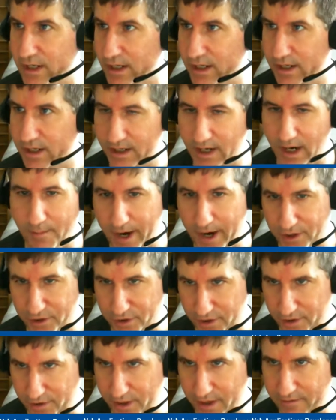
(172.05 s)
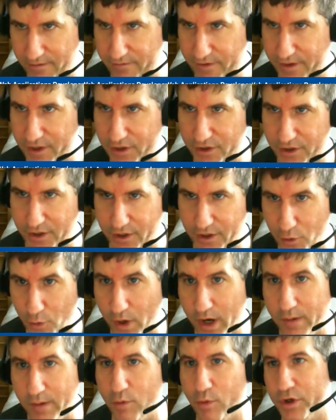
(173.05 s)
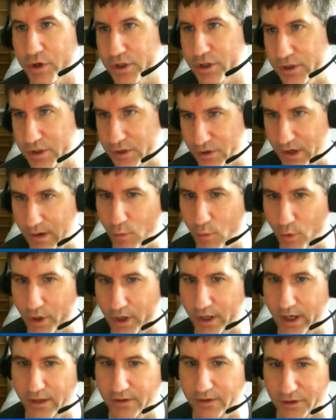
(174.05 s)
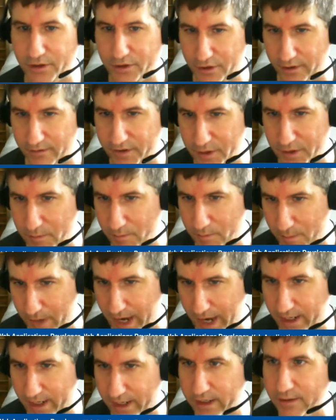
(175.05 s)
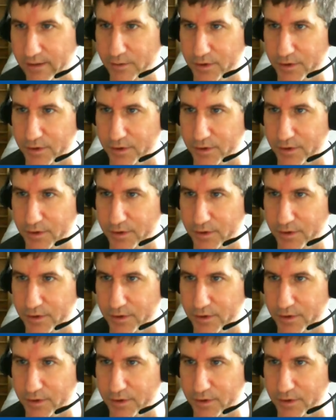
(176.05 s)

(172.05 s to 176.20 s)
They've finished their UI portion, so I'm working on the service backend,